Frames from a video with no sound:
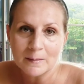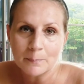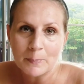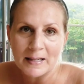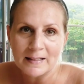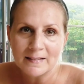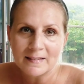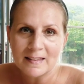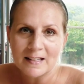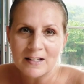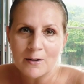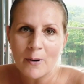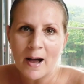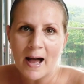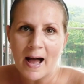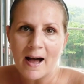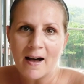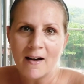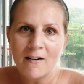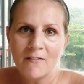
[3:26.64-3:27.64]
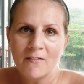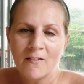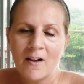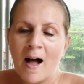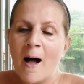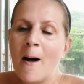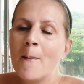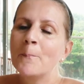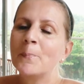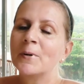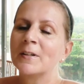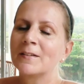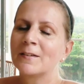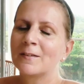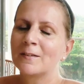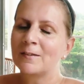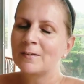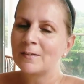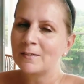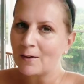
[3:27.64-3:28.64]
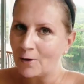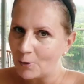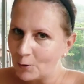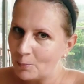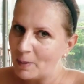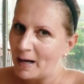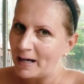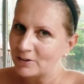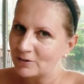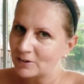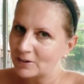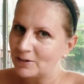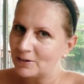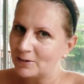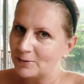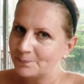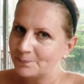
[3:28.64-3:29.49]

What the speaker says: space that you have. But so magical.